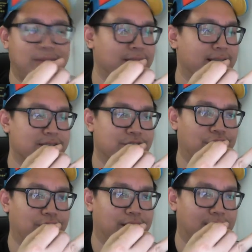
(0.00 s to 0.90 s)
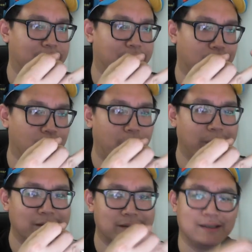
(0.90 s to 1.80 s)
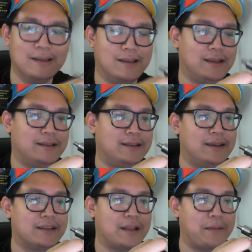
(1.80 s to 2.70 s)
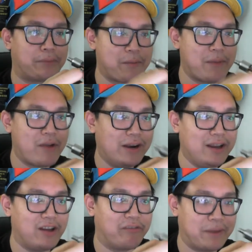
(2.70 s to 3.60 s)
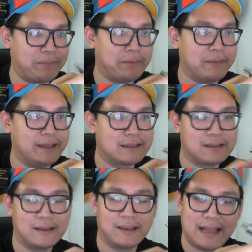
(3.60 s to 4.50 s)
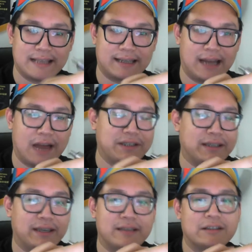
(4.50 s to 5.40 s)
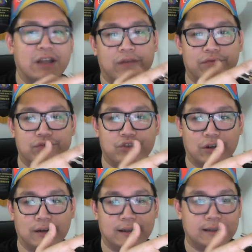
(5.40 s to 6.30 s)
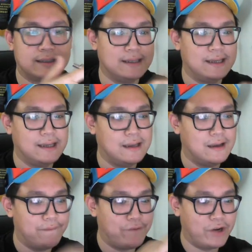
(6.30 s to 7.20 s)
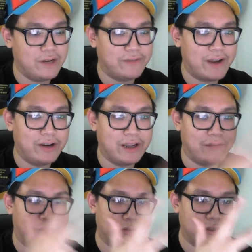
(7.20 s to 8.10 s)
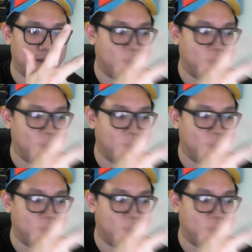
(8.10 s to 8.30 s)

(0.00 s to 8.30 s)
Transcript: does not gunk your coils. It tastes primarily of peppermint. It has an aftertaste of chocolate. 45 ringgit for 30